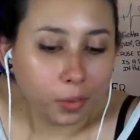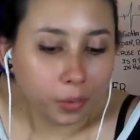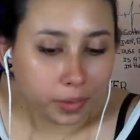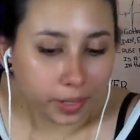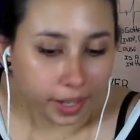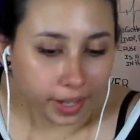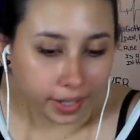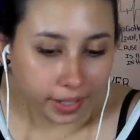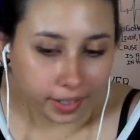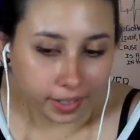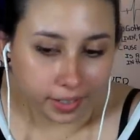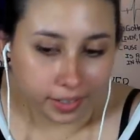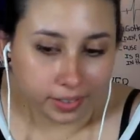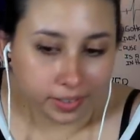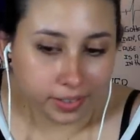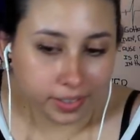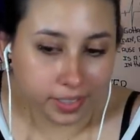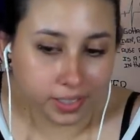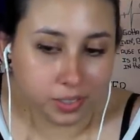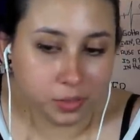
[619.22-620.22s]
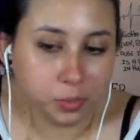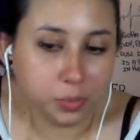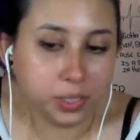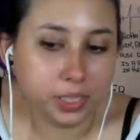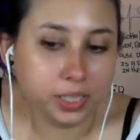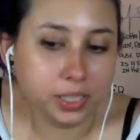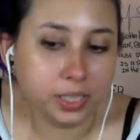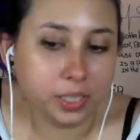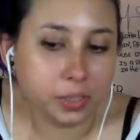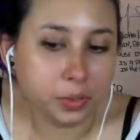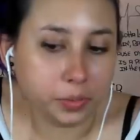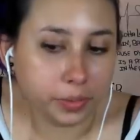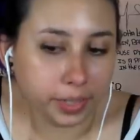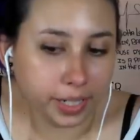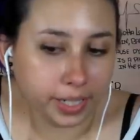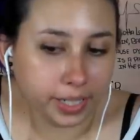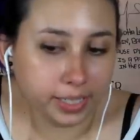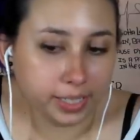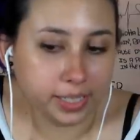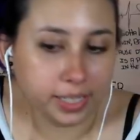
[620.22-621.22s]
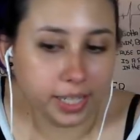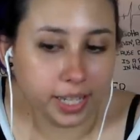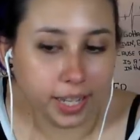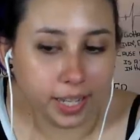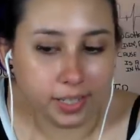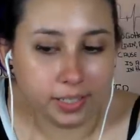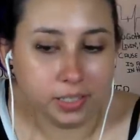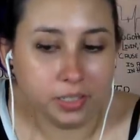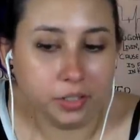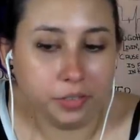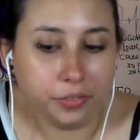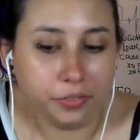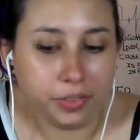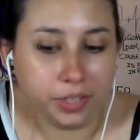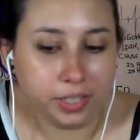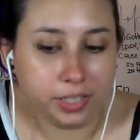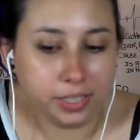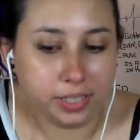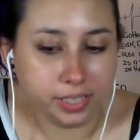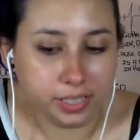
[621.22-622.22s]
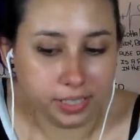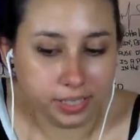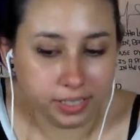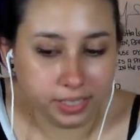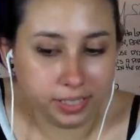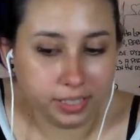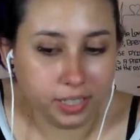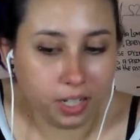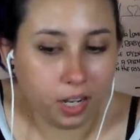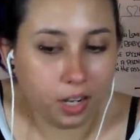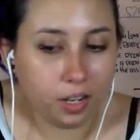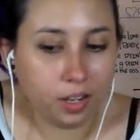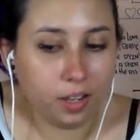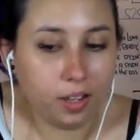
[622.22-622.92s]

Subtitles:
Okay, this was the great end of the season.